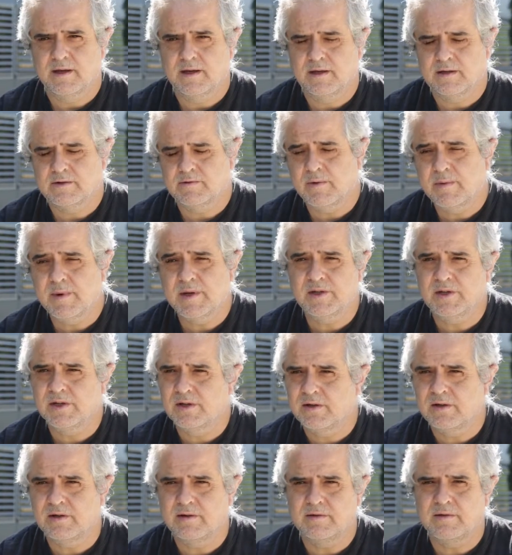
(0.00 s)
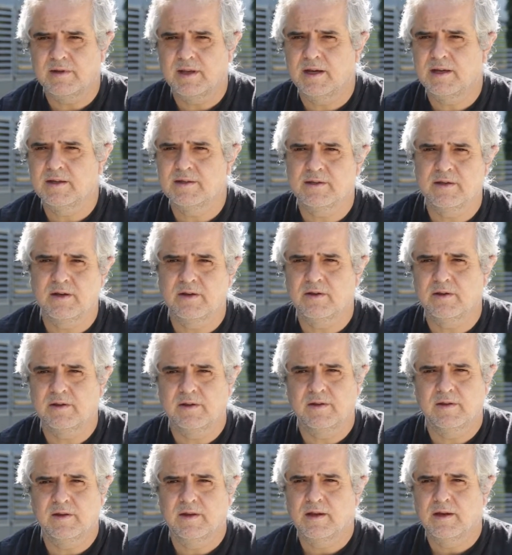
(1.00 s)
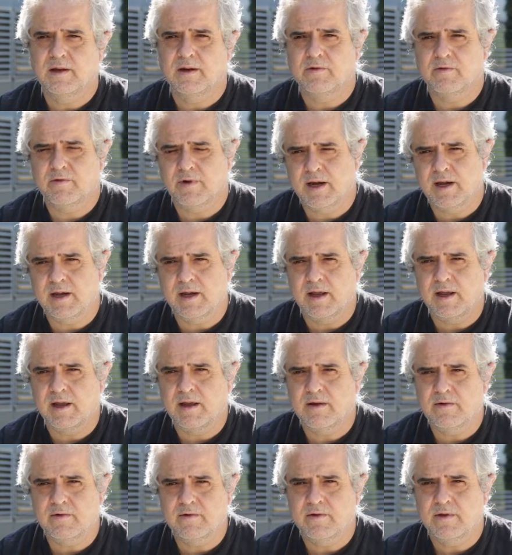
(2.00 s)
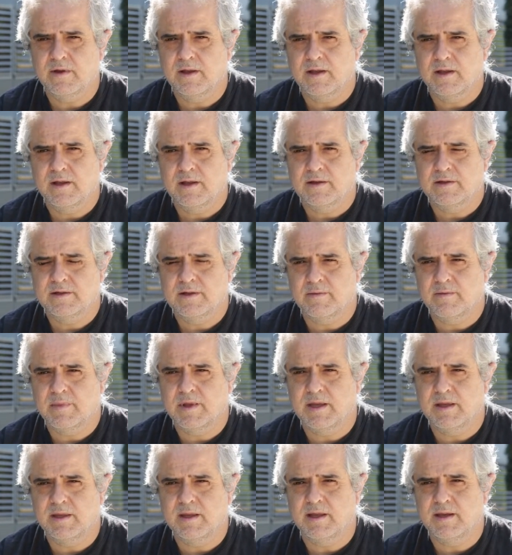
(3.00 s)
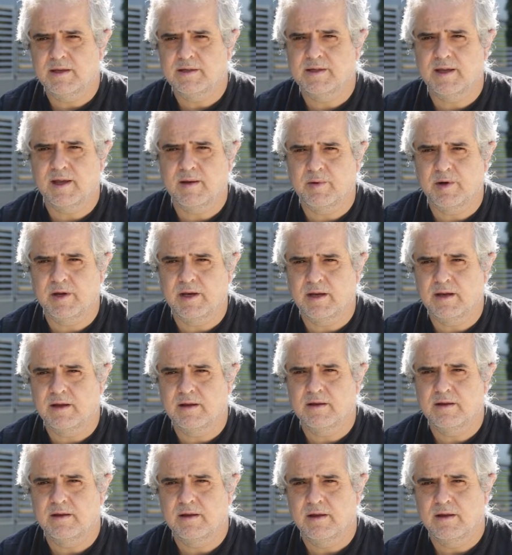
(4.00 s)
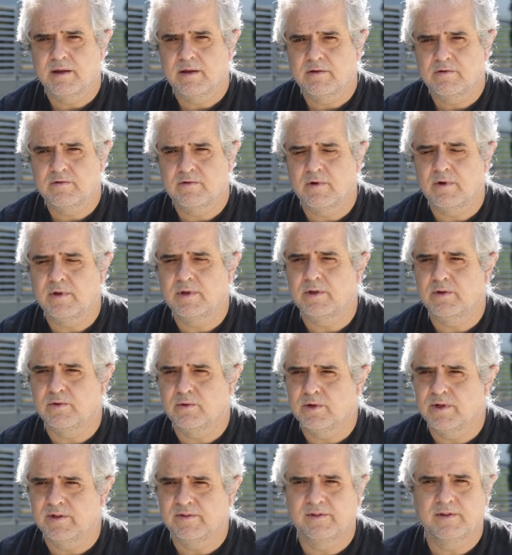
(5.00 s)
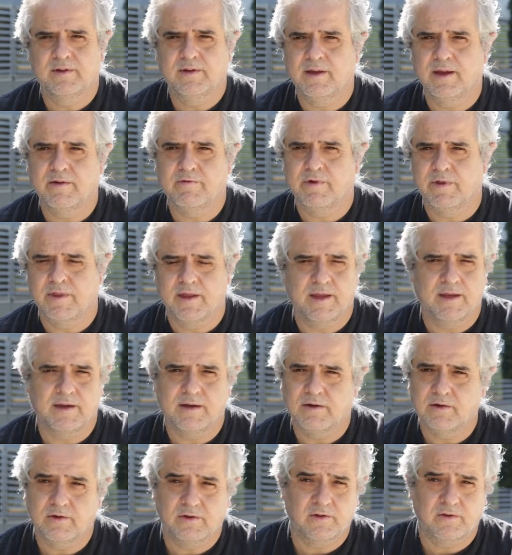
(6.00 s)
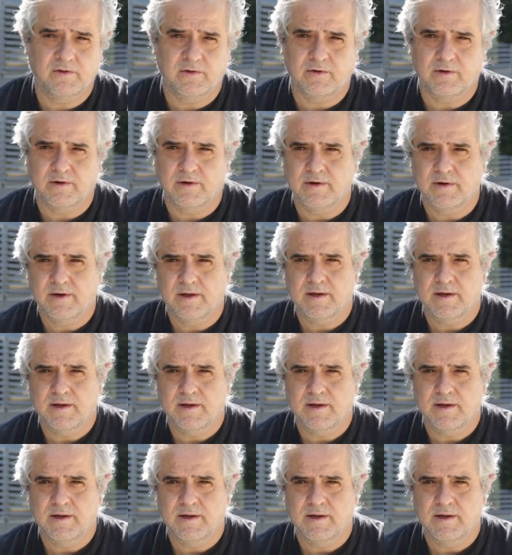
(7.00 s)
And as we mentioned, that is not right now something that is happening to all the tourists every day, not at all.